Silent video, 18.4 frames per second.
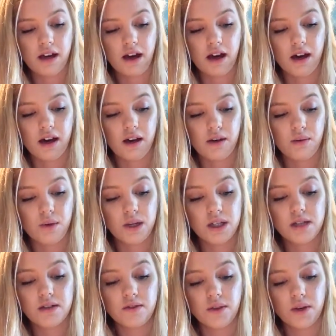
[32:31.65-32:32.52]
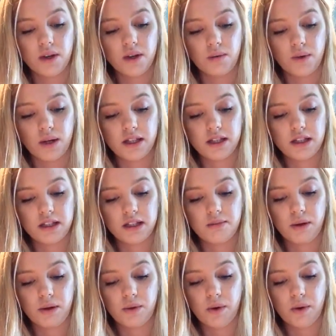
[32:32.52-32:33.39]
I wished for it once,
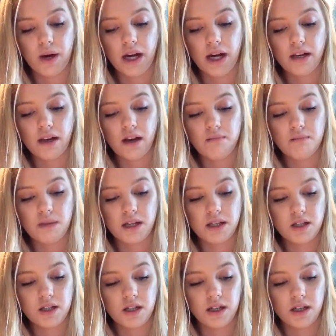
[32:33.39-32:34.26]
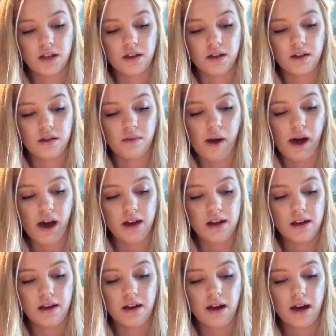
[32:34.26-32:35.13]
but regret not mentioning good or
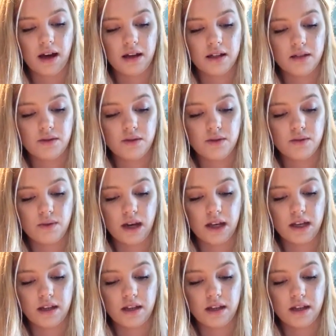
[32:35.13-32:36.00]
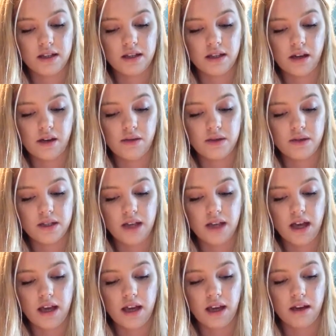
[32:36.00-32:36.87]
bad. As I was writing this, I was
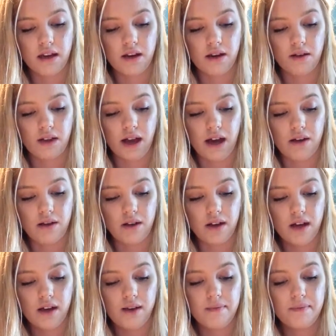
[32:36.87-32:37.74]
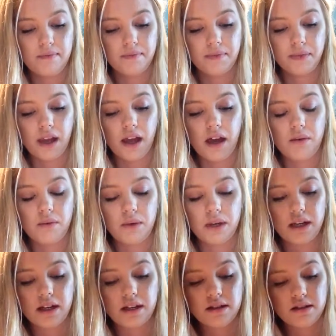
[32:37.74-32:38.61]
saying it out loud. And
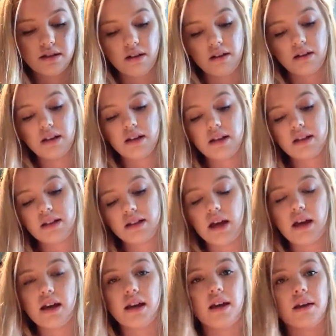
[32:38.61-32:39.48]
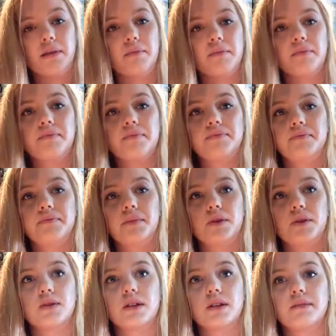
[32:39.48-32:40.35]
when I started saying,
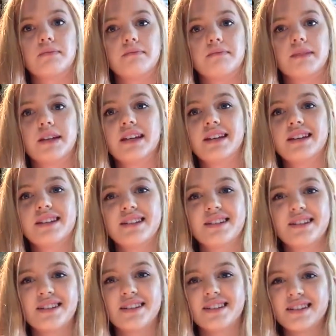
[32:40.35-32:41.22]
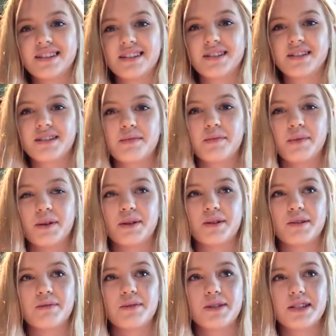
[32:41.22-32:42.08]
hold on,
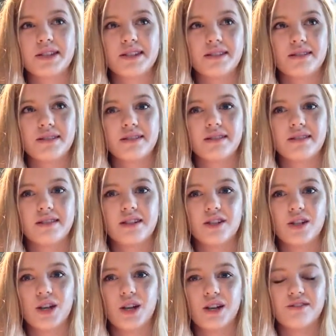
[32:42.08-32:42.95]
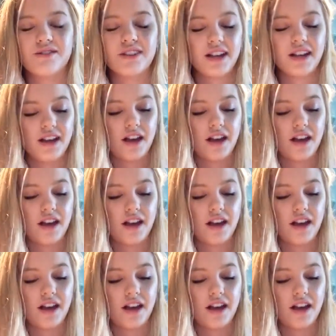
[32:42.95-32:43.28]
computer almost shut off.